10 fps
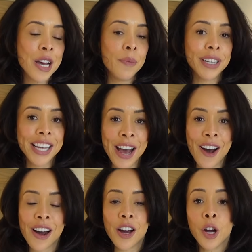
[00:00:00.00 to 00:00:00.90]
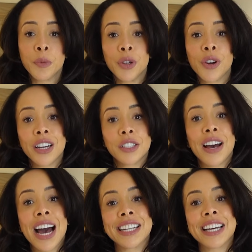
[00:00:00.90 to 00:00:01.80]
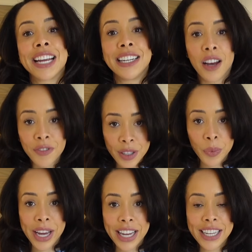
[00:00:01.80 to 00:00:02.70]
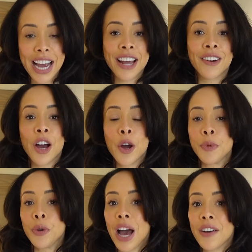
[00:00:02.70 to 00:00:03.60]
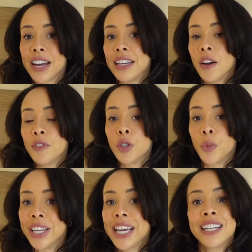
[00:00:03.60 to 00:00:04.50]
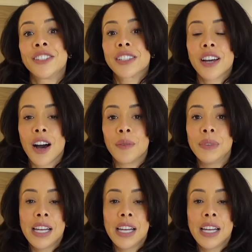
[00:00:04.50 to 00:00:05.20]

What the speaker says: But yeah, I hope you guys have had a lovely week, and I hope you have a lovely weekend to come.